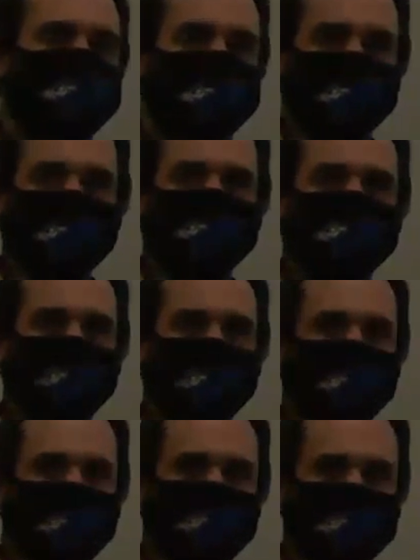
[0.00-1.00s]
free
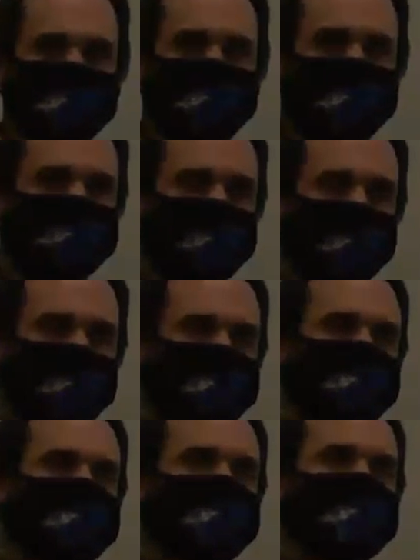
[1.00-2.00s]
male could vote.
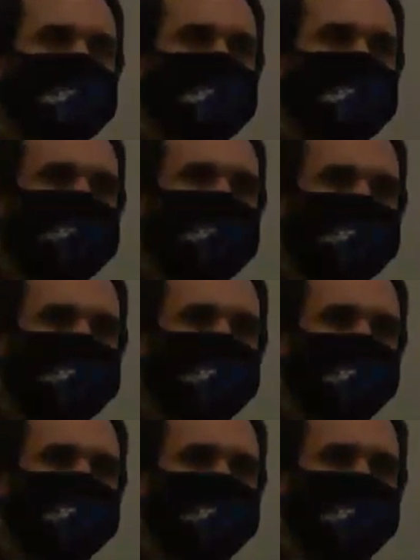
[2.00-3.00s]
And
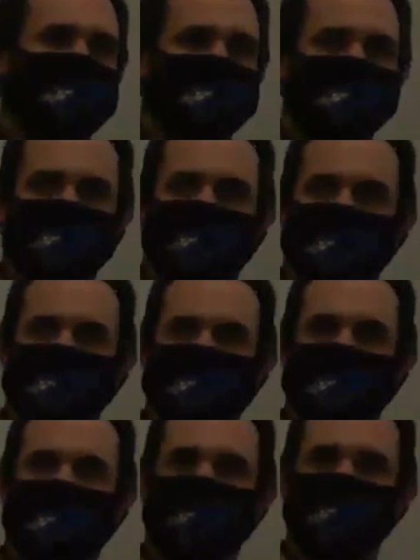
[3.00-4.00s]
that was supposed
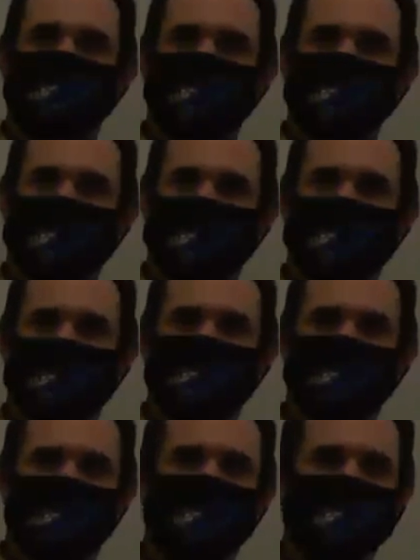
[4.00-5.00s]
to guarantee that
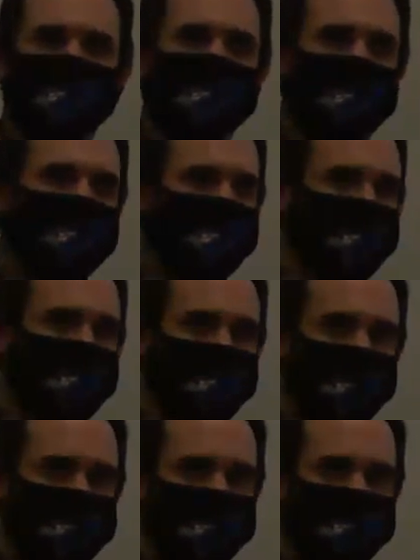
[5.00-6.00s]
anyone that
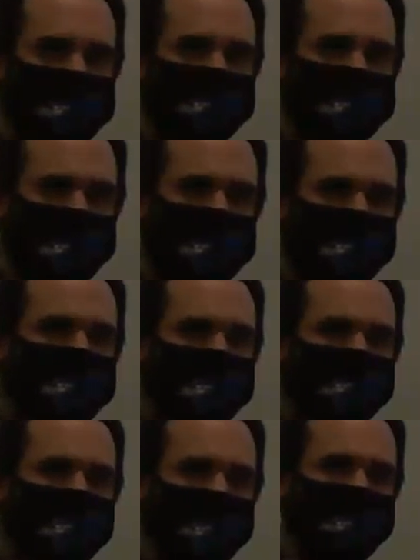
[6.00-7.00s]
wasn't a slave
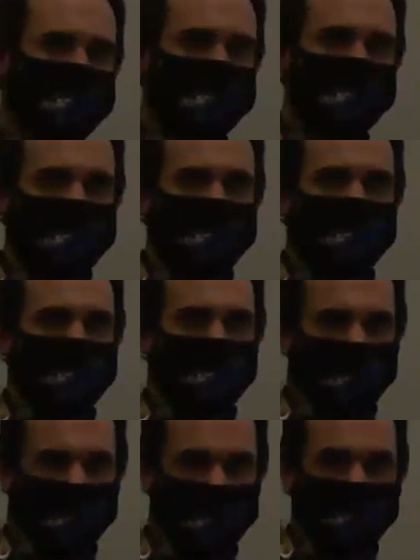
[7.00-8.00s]
could vote.
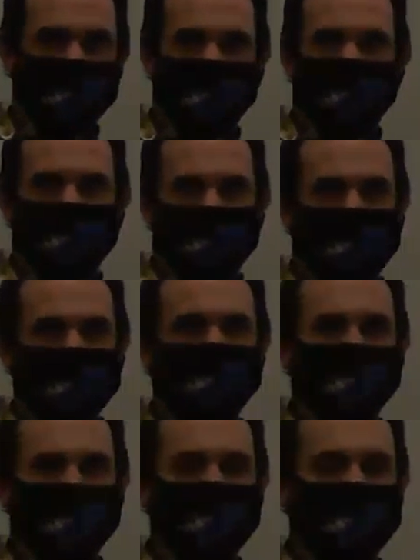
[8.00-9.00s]
Or
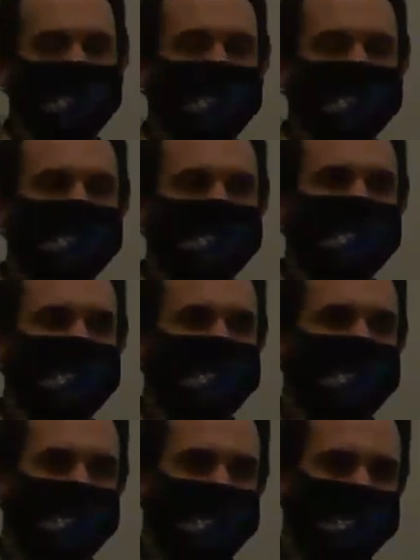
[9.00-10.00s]
basically the idea behind
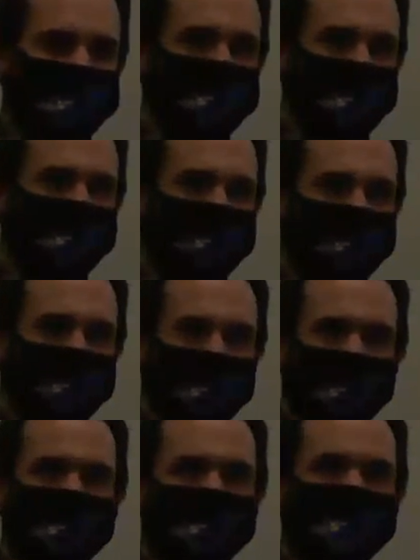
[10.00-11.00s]
that one was to give
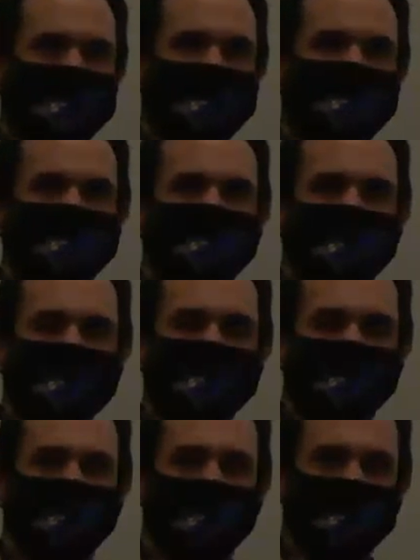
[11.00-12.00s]
freed slaves the right
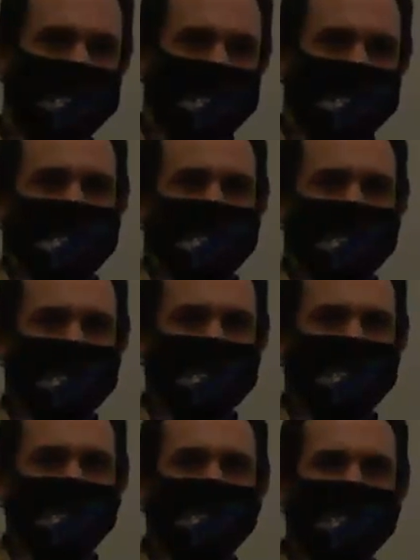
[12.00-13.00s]
to vote. And
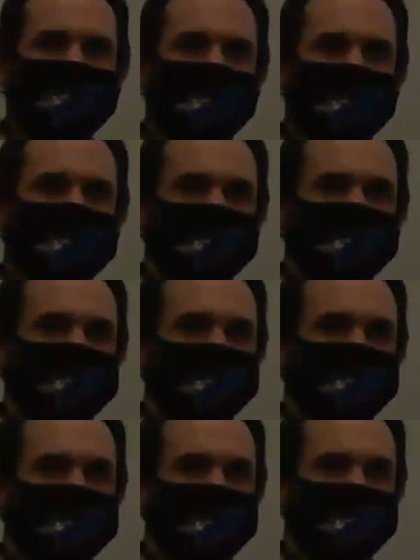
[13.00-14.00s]
if you remember,
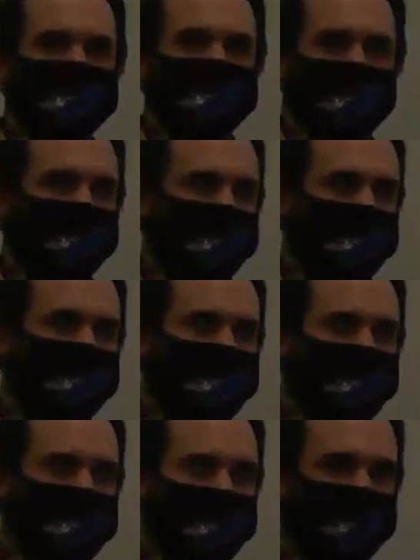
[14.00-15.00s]
just
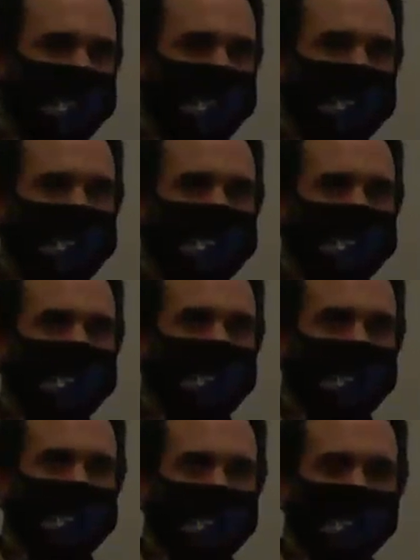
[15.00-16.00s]
over 100 years ago,
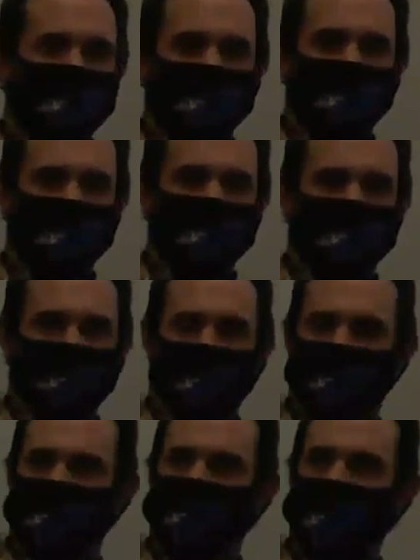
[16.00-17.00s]
or a little more than
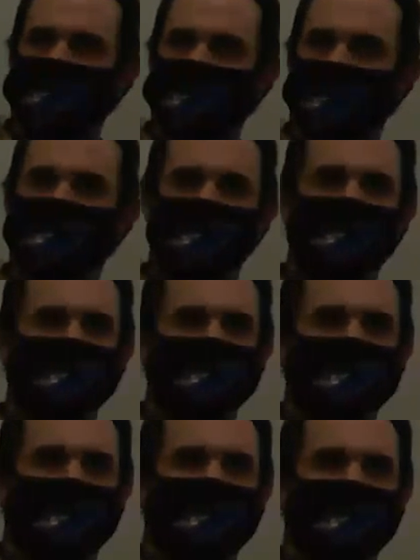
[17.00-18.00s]
around 100 years
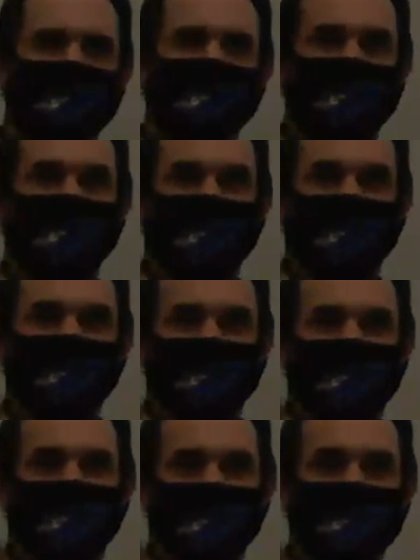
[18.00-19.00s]
ago,
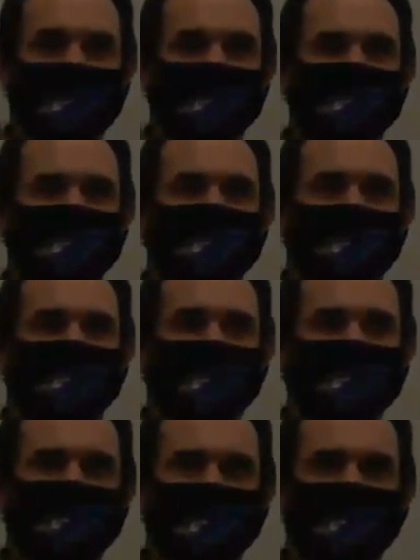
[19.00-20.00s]
ladies, you were
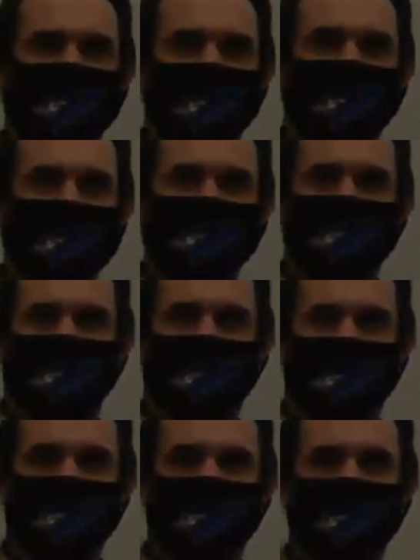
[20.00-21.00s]
finally given the right to
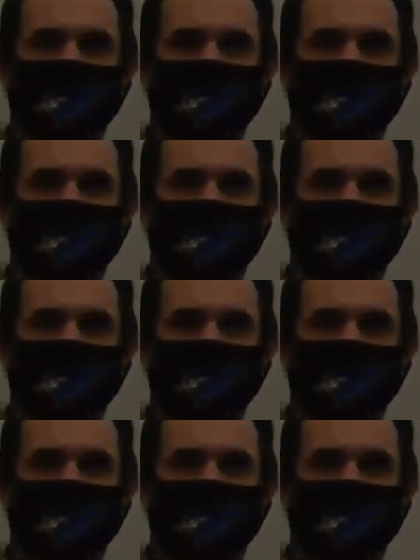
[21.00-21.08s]
vote.